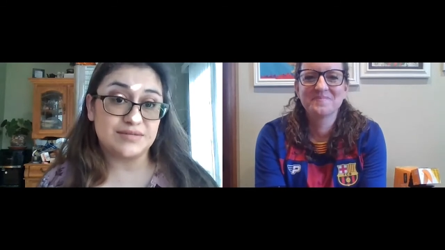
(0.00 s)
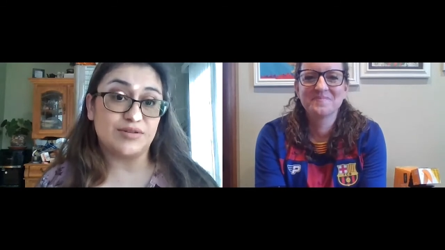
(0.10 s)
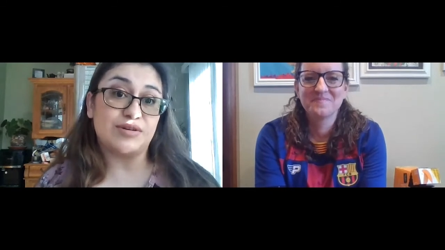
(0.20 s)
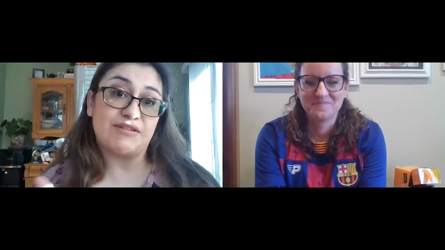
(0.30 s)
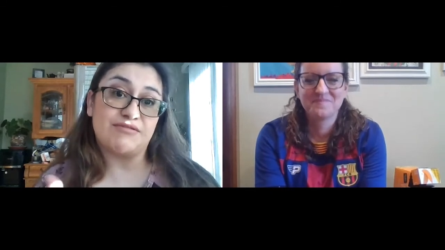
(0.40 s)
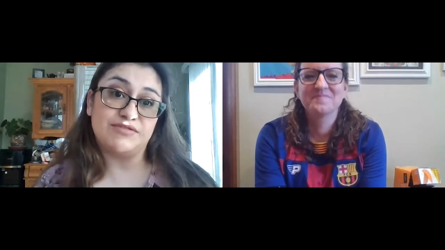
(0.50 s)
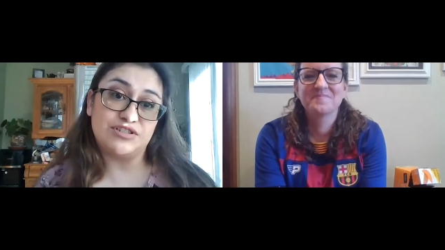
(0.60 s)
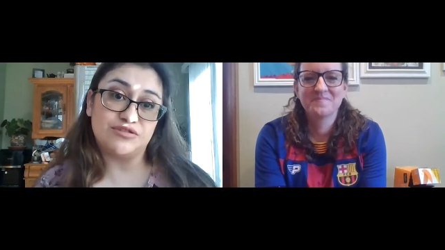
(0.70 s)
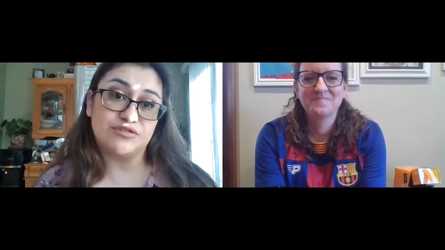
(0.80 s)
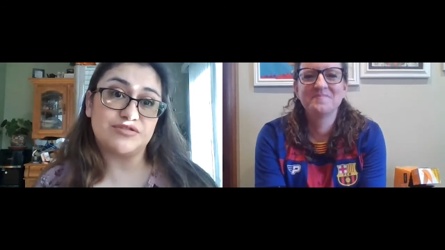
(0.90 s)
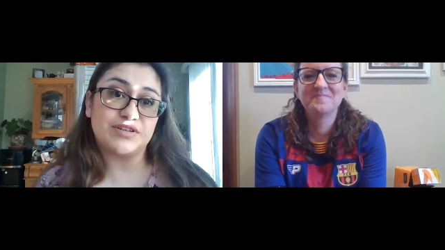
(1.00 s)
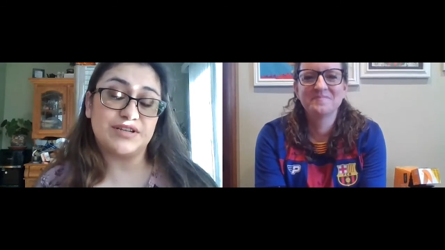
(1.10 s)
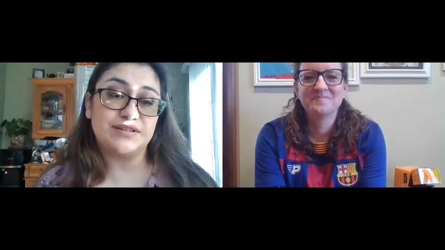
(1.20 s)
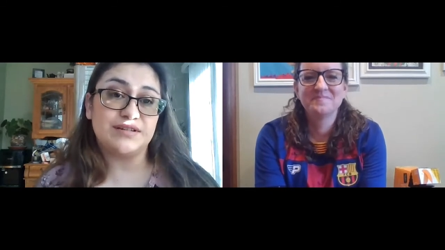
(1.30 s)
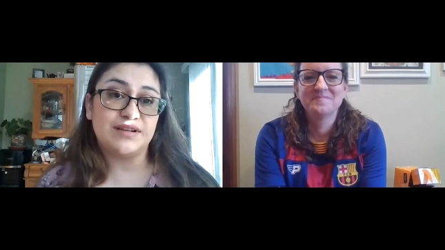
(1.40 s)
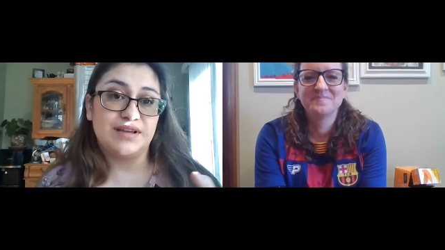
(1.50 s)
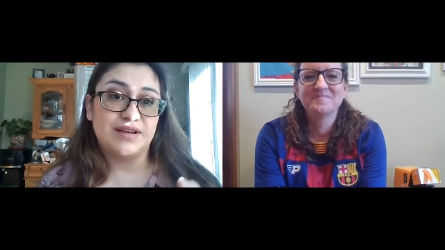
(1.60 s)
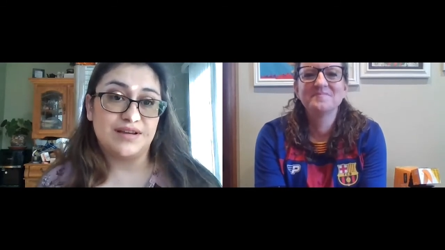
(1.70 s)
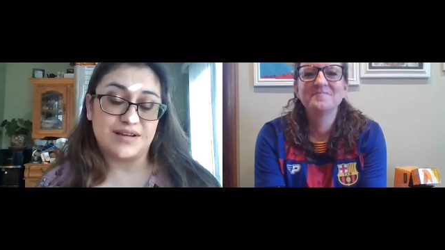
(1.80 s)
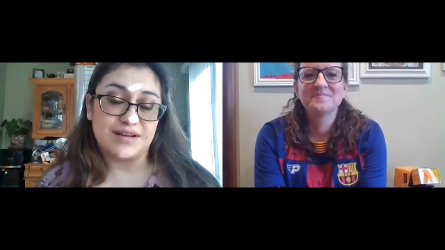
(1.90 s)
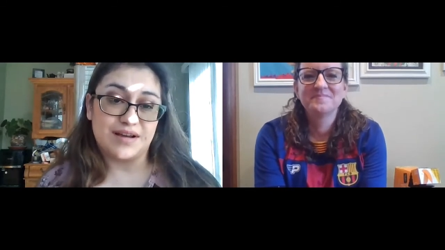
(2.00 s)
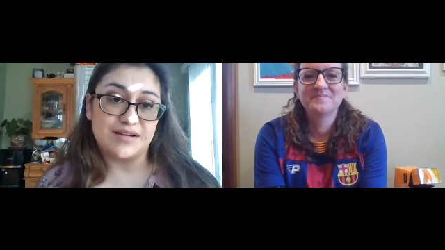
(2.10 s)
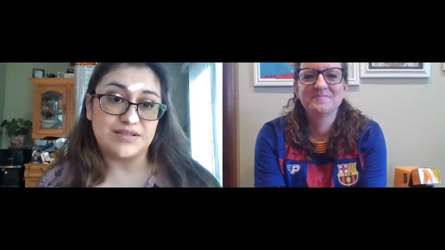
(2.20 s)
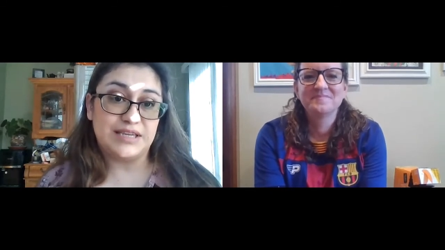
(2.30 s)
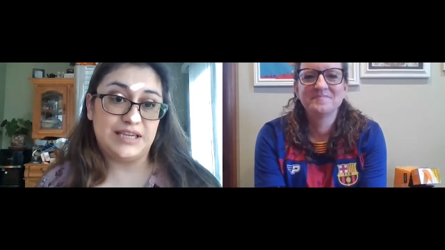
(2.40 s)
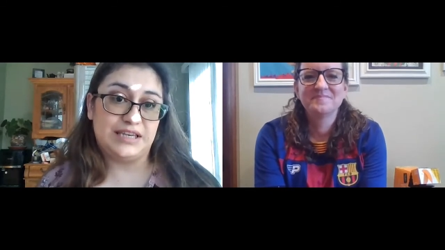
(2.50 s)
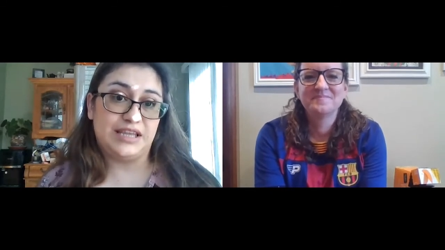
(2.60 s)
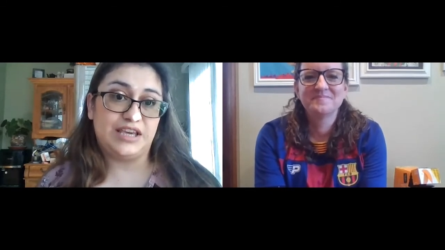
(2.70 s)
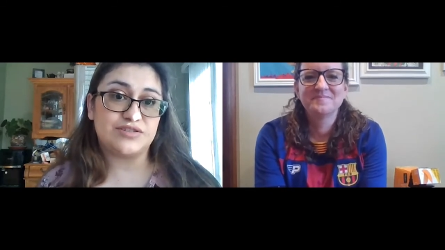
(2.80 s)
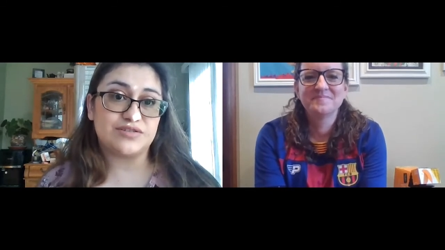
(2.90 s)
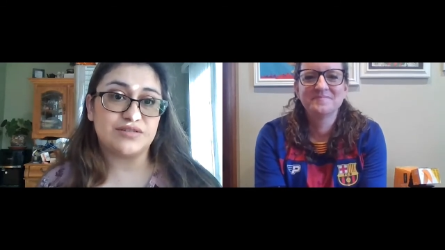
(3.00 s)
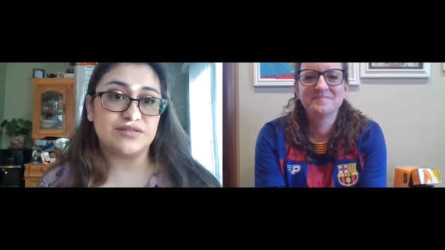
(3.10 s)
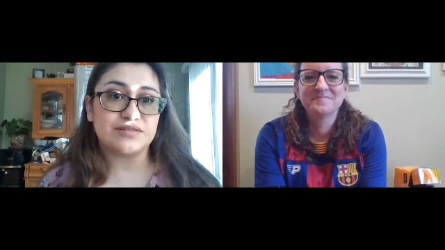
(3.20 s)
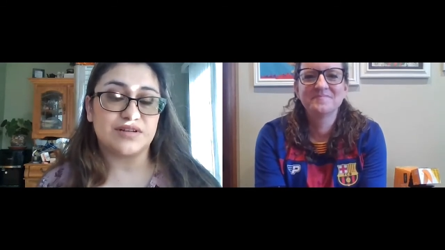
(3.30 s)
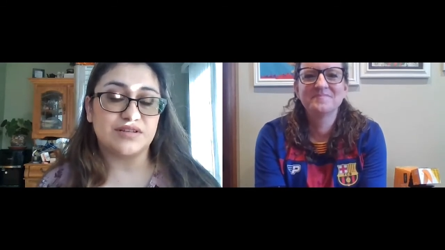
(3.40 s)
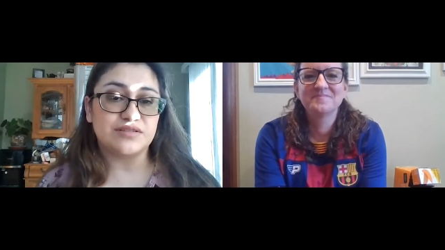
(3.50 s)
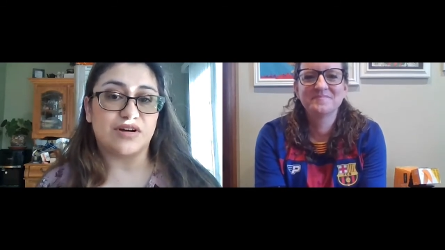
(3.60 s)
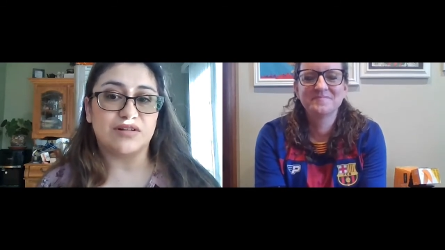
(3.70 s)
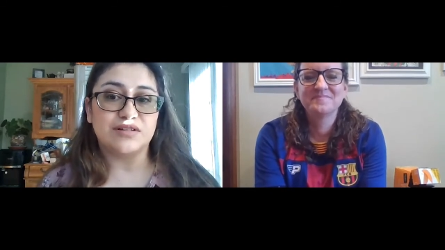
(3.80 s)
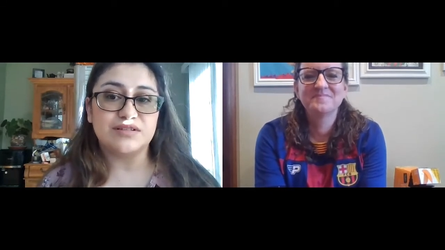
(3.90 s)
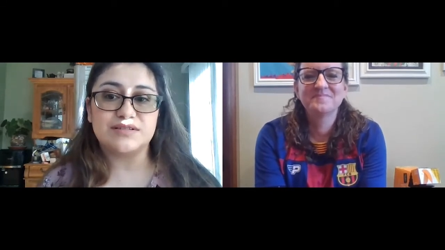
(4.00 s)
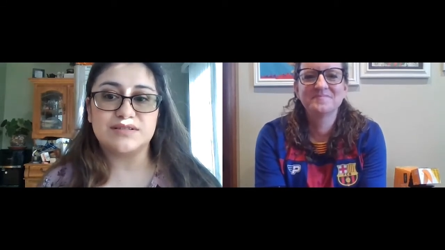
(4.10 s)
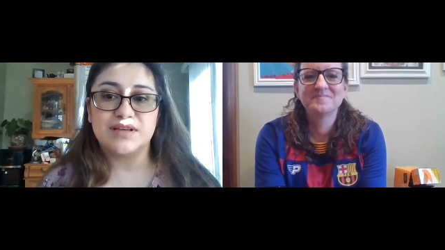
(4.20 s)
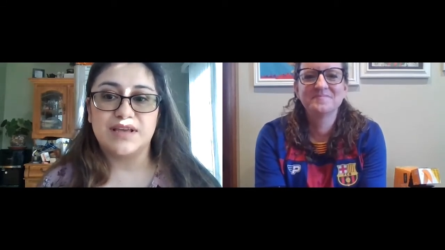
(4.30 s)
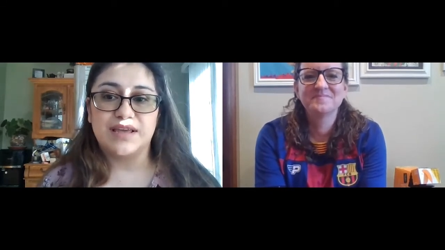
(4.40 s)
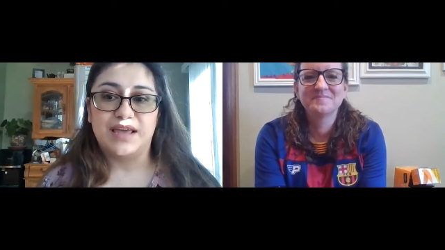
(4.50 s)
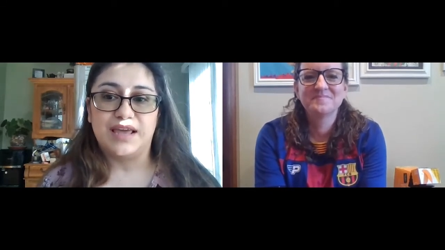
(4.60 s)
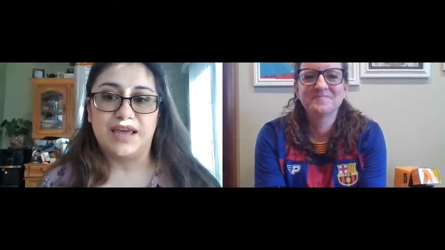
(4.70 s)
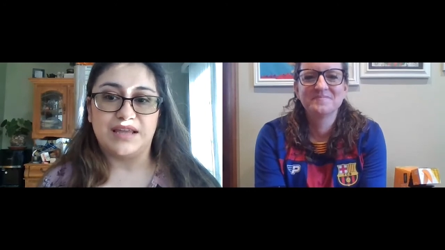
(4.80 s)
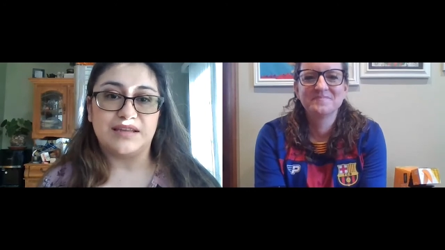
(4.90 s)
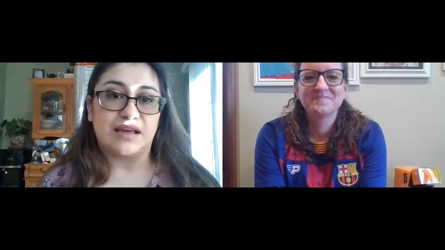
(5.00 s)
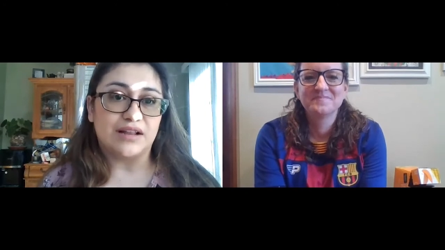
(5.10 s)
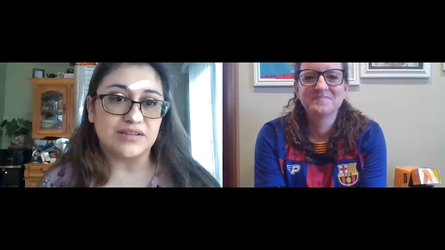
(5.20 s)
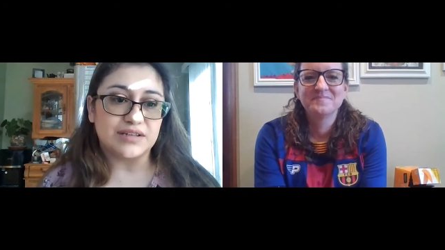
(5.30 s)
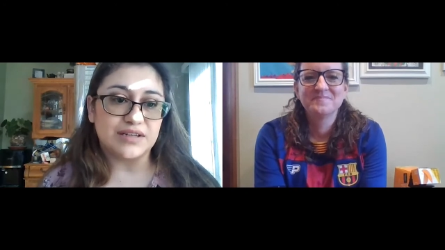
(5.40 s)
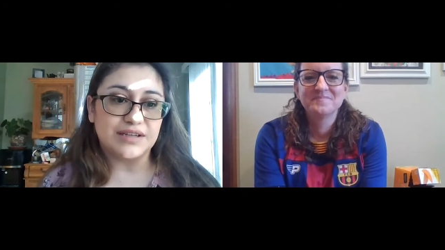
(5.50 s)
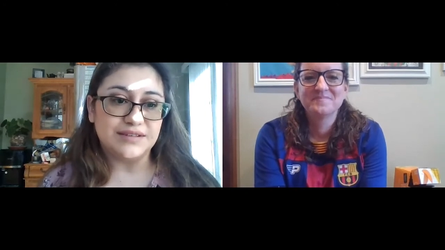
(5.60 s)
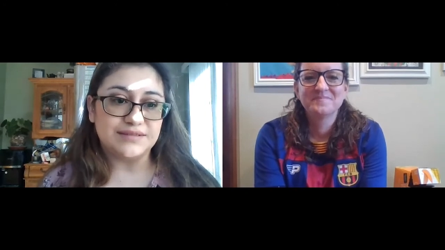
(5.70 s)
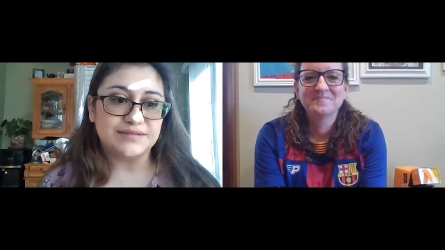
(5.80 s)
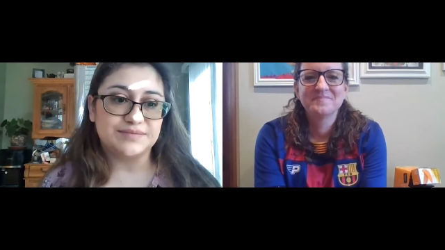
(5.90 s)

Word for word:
Speaker 1: You have children, uh, teenagers, adults, and the elderly.